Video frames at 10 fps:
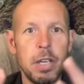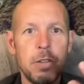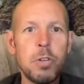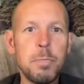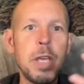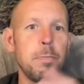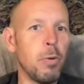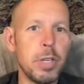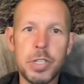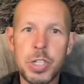there's
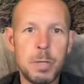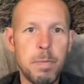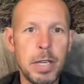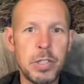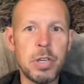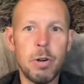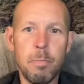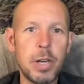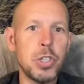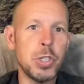people in this space that are
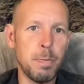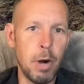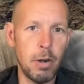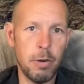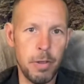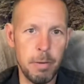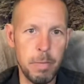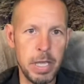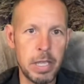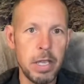much smarter than
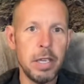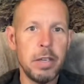me